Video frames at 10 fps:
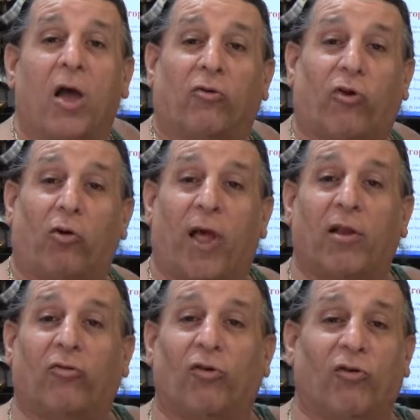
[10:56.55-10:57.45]
So,
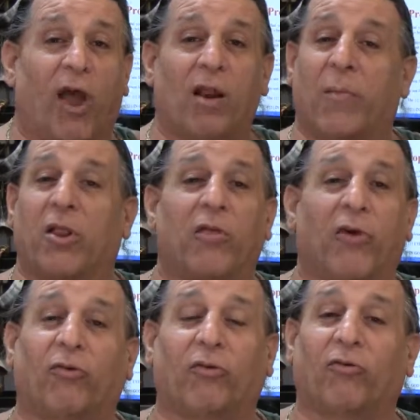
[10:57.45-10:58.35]
ladies and gentlemen,
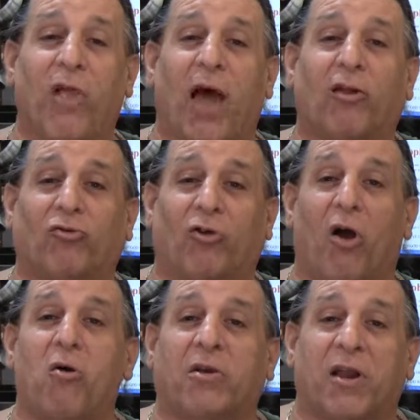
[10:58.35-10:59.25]
this is not a
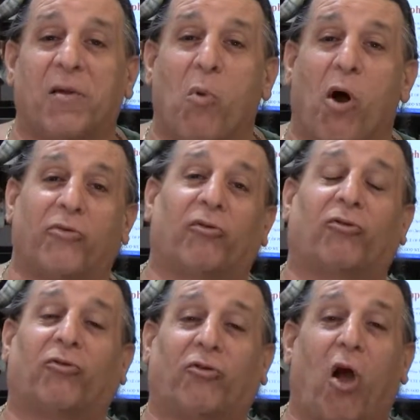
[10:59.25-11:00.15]
joke anymore.
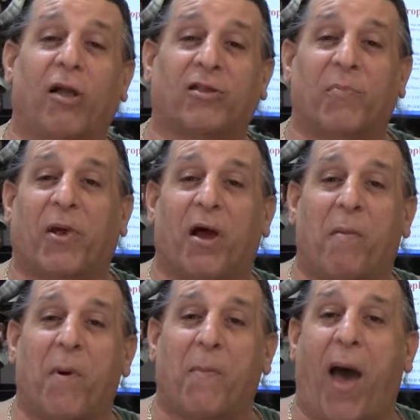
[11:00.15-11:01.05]
This is starting to
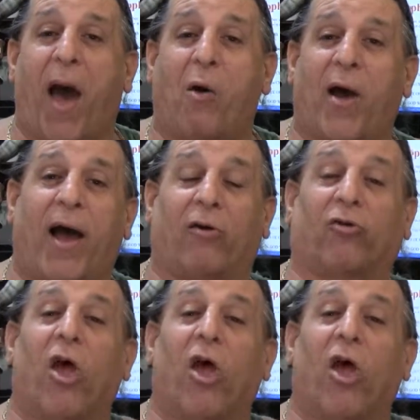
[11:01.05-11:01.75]
become a powerhouse.